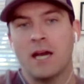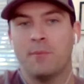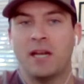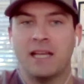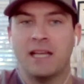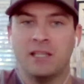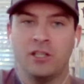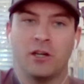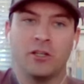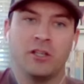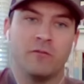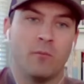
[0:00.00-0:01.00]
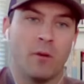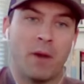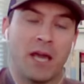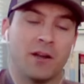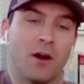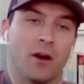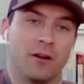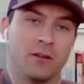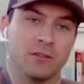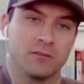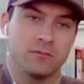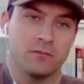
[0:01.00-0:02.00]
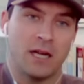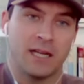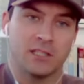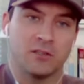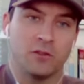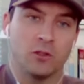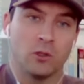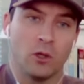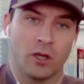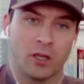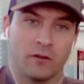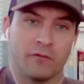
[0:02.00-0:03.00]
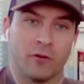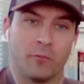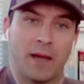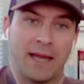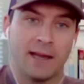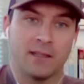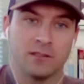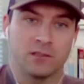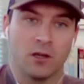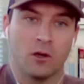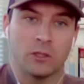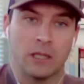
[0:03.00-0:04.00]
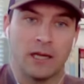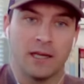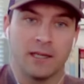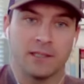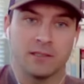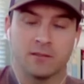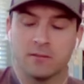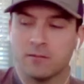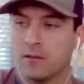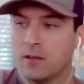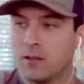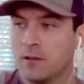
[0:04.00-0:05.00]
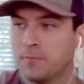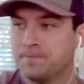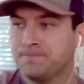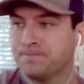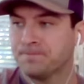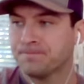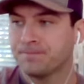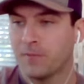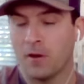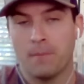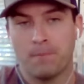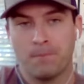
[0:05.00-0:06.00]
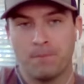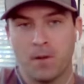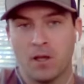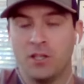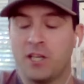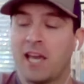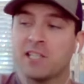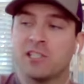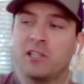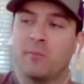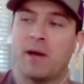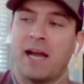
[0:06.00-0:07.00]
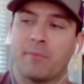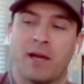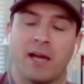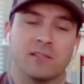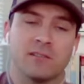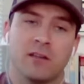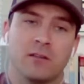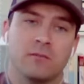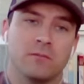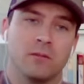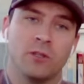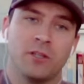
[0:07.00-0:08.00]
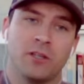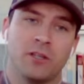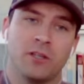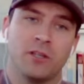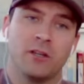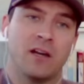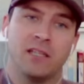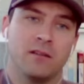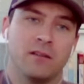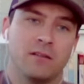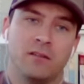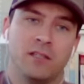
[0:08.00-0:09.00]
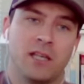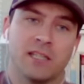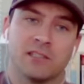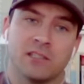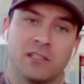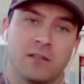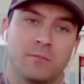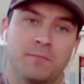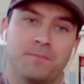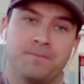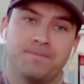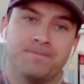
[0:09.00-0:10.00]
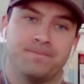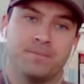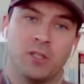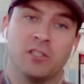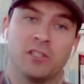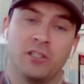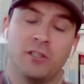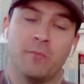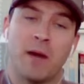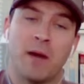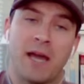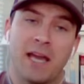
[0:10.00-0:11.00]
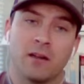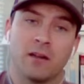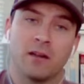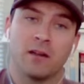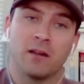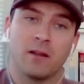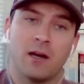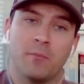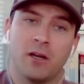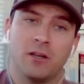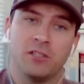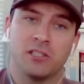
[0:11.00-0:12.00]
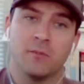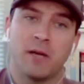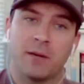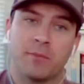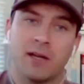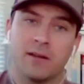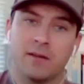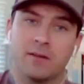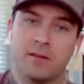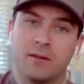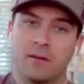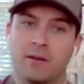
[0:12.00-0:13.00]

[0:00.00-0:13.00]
Yeah, I mean, I you know, you banned hunters. I guess if you're looking for bands on legs, um, yeah, you can't see the backpacks though when they fly you can't see them. Well, you can see the band a lot better than you can see every, backpack.